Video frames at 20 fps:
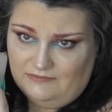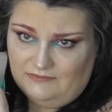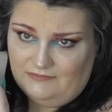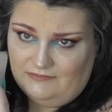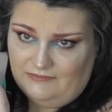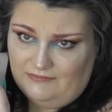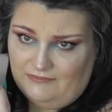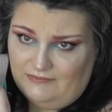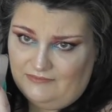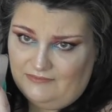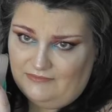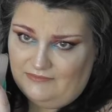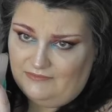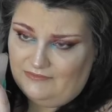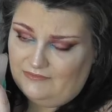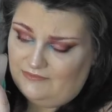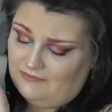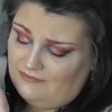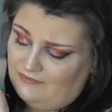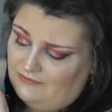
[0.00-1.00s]

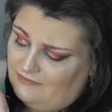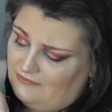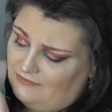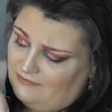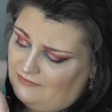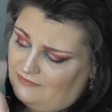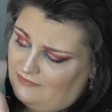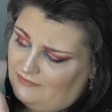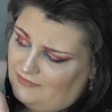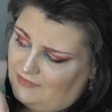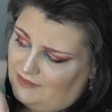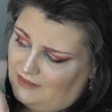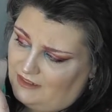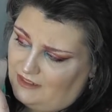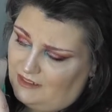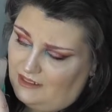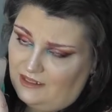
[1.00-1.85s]
Nobody speaks.